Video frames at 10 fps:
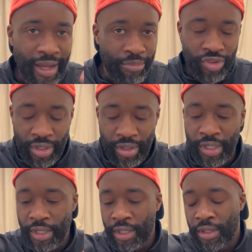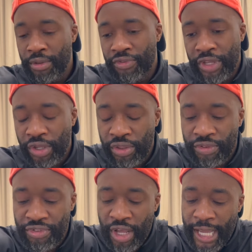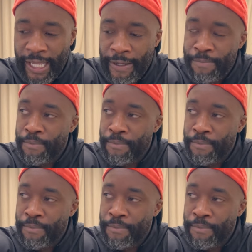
I'm trying to think on the fly here.